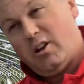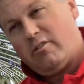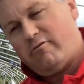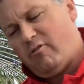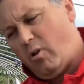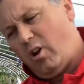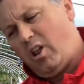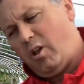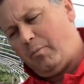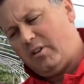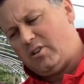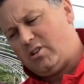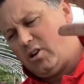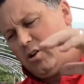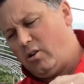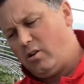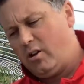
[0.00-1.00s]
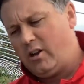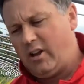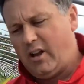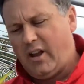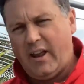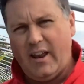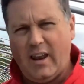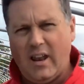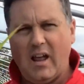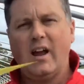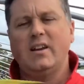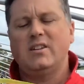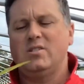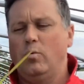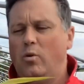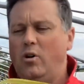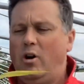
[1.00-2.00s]
Grow a little bit taller, it likes
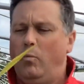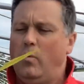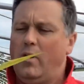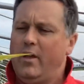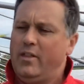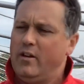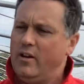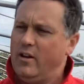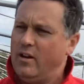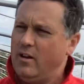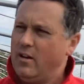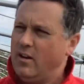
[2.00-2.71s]
the warm weather.